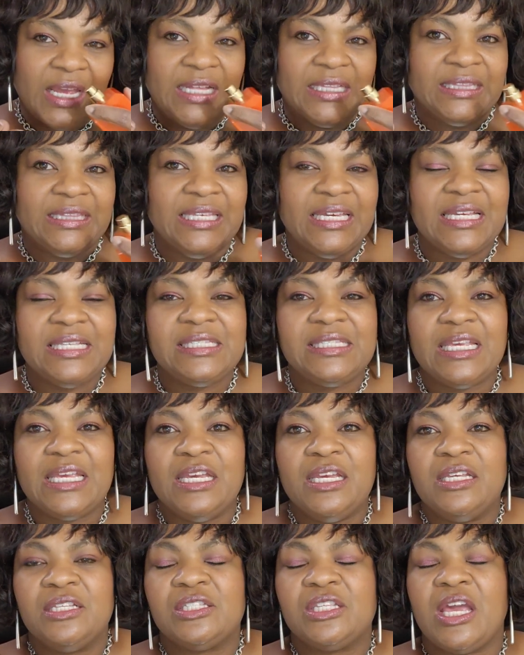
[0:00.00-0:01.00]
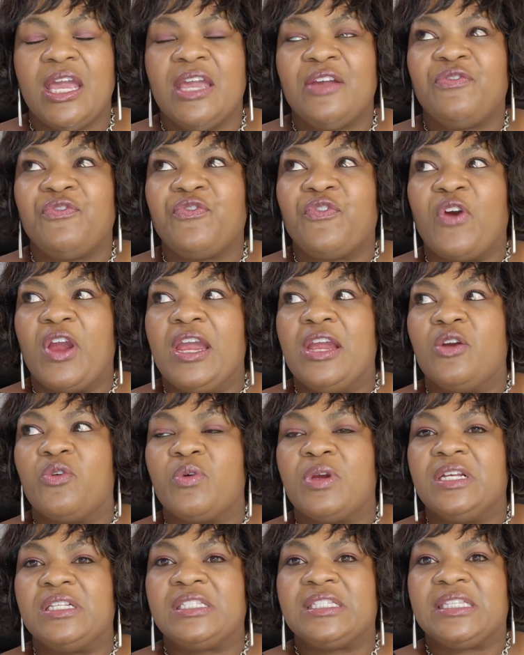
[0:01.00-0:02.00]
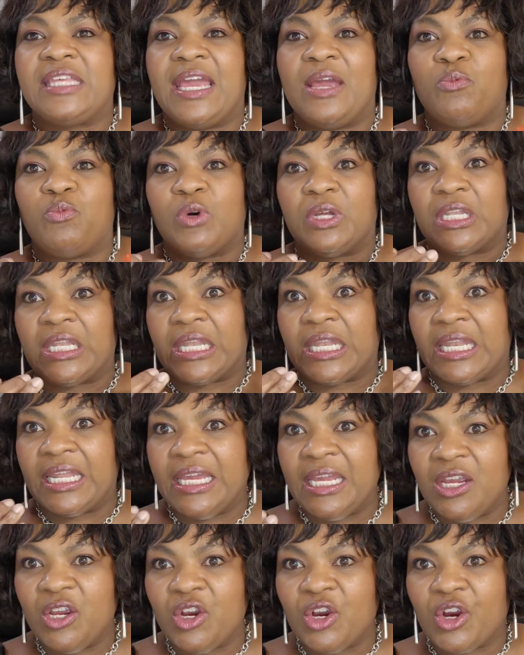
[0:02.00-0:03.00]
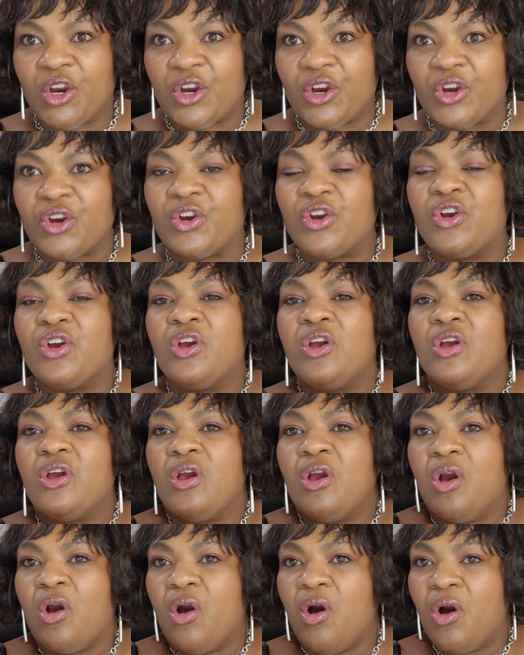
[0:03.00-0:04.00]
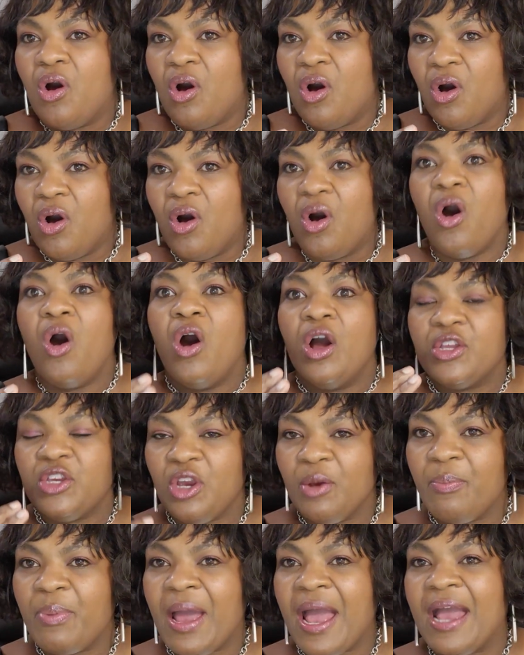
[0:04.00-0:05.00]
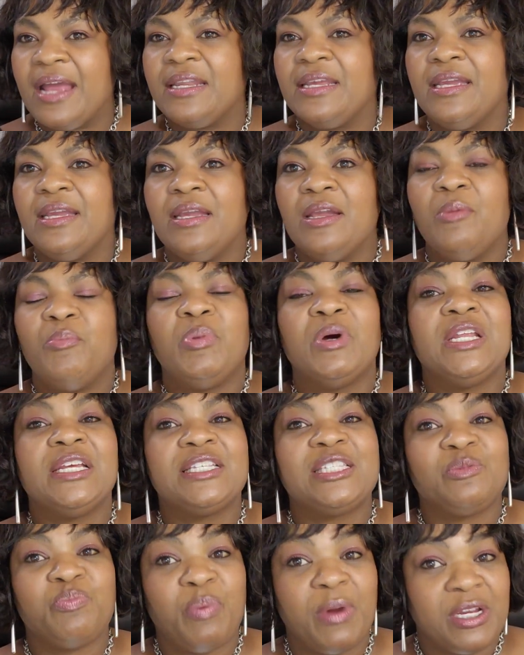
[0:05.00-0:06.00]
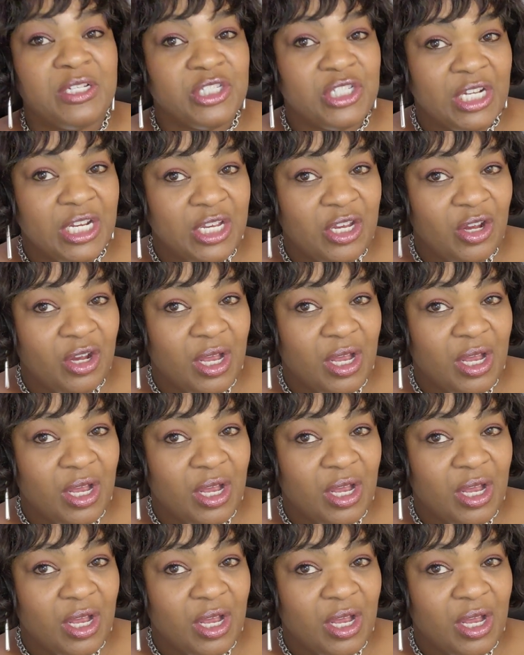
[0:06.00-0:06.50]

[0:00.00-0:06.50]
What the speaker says: This is a fragrance that will linger on your body, but especially your